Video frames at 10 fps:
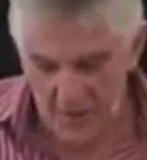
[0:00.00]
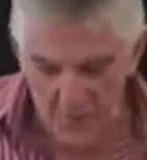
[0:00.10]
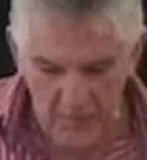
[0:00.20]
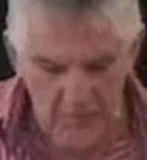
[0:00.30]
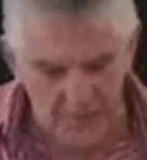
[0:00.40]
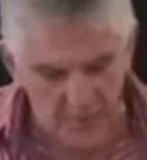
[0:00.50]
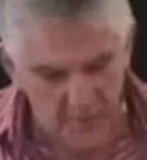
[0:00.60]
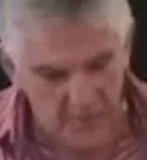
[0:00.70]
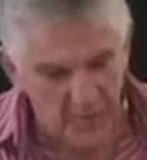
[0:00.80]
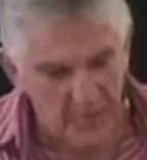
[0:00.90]

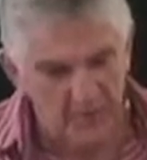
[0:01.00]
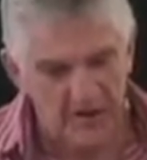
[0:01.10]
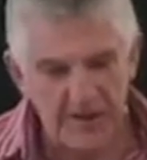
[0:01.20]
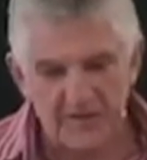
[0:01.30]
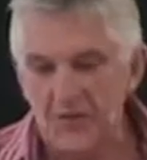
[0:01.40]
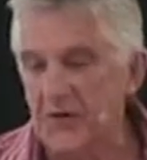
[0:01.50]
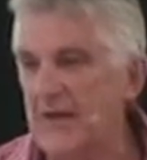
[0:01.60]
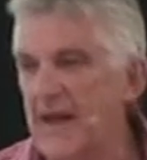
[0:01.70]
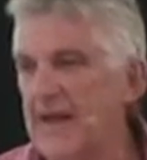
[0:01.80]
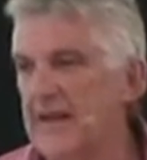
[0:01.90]
We've touched
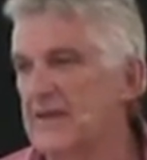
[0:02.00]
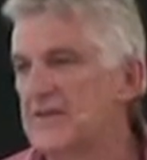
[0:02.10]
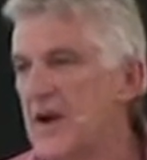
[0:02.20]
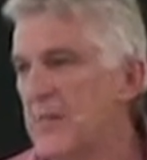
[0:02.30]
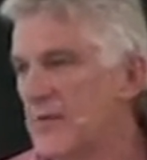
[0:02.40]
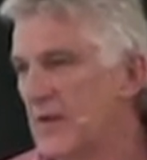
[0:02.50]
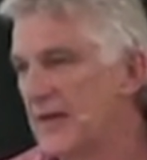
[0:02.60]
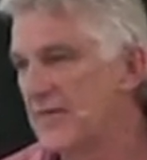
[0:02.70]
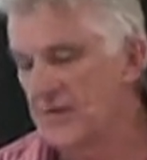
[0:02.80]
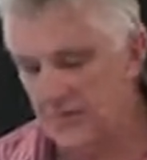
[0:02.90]
on that in chapter
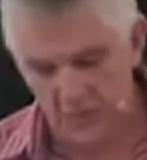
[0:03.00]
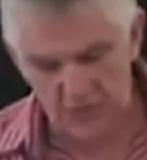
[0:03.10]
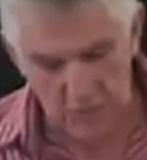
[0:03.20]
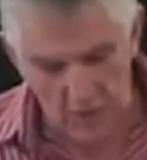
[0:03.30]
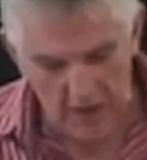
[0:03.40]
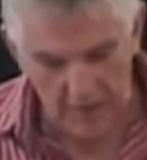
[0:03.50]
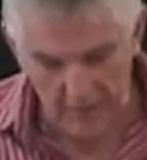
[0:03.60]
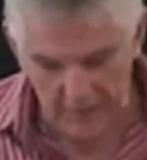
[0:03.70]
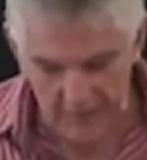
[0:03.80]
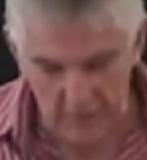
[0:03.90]
11, verse
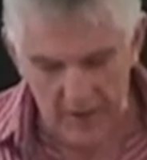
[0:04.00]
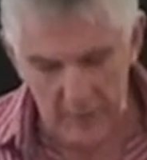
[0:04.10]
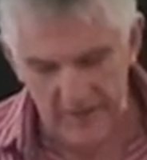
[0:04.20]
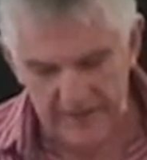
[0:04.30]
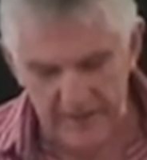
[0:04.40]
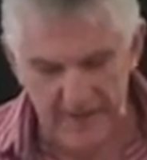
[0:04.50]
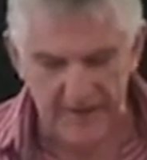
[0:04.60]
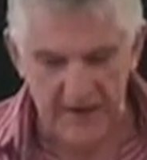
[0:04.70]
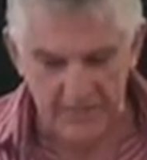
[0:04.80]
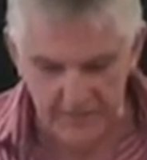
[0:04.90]
1, where we see the
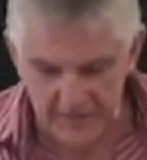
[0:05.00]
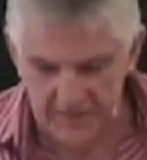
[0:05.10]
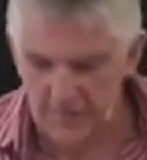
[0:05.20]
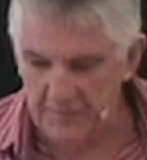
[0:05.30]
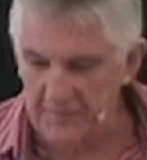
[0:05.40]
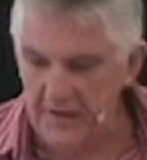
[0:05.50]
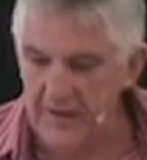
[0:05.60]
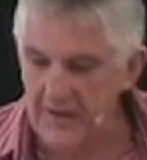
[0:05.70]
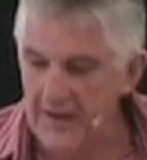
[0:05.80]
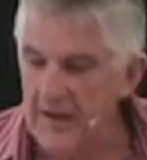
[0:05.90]
definition of
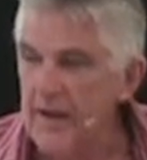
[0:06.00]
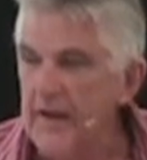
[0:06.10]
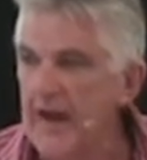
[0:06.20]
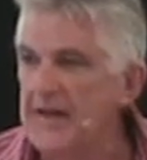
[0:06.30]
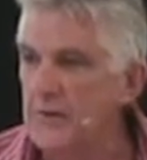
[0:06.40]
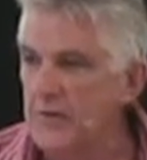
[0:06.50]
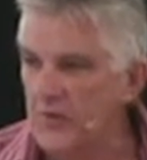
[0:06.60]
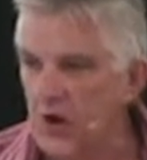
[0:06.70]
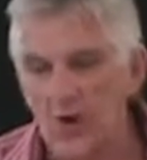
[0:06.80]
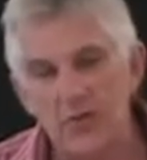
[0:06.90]
faith. And then
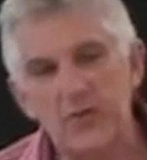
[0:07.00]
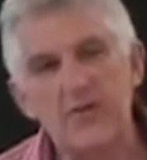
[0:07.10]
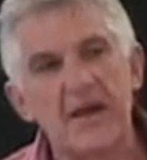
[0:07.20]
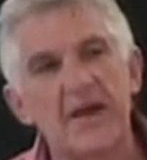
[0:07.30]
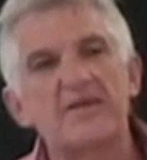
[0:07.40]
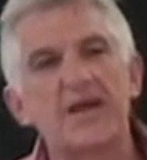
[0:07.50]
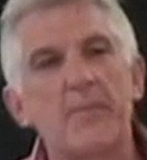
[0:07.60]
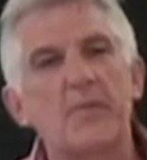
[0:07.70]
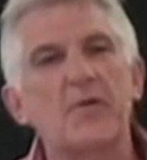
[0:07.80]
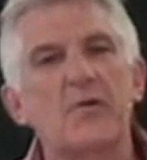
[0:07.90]
we've gone through that
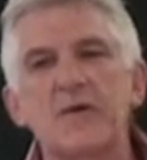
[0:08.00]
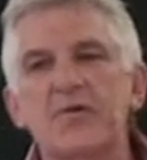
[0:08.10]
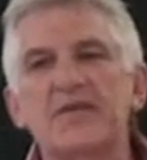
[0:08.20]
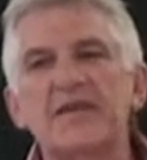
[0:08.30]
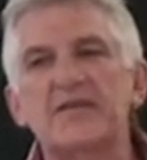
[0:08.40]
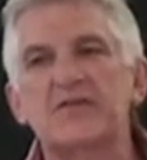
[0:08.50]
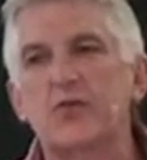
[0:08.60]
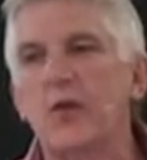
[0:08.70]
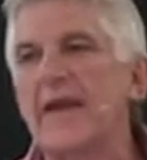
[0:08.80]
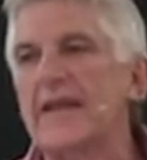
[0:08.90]
chapter, and we've seen this
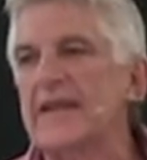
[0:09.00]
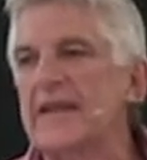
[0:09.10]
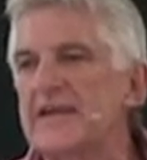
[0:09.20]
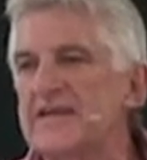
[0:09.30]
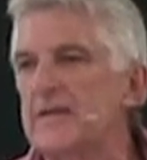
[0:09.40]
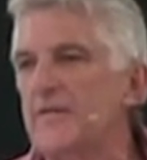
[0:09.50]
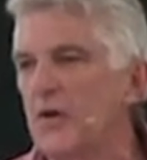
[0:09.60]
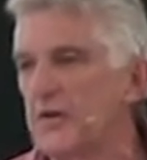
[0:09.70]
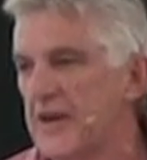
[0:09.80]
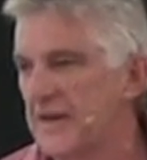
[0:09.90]
great list of
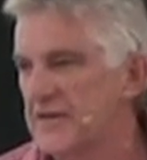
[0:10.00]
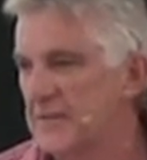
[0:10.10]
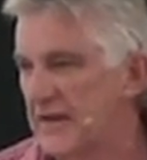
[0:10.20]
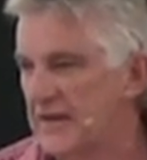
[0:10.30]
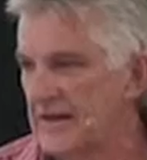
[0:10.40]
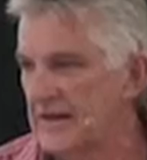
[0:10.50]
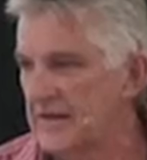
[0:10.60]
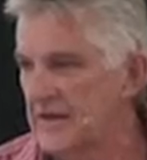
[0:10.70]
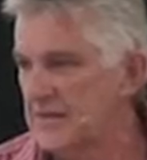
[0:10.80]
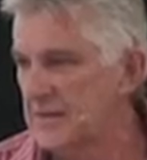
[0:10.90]
Old Testament
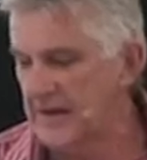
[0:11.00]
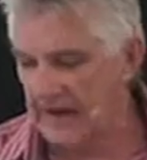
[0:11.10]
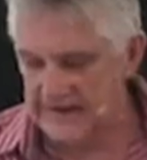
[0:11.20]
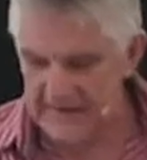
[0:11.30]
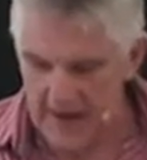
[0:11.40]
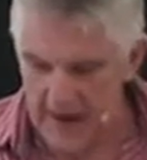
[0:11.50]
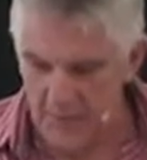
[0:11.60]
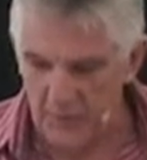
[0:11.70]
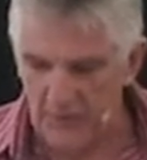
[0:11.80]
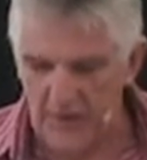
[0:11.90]

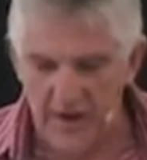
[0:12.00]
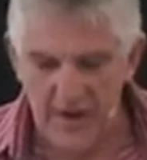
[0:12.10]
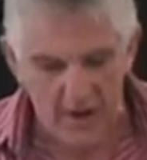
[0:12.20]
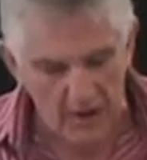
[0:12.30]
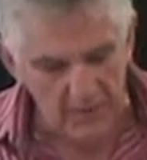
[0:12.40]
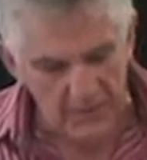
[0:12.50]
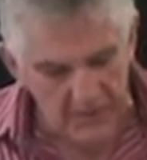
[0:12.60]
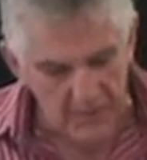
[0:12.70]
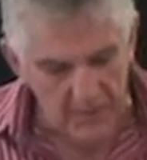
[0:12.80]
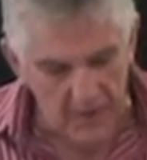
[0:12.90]
examples of
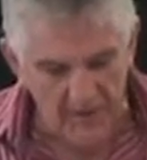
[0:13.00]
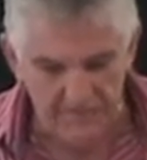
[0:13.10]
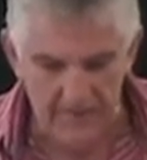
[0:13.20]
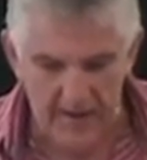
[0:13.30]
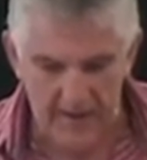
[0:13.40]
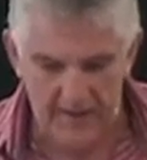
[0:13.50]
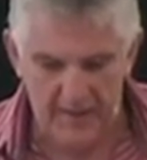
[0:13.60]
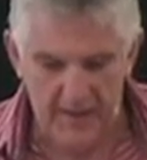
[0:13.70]
living by faith.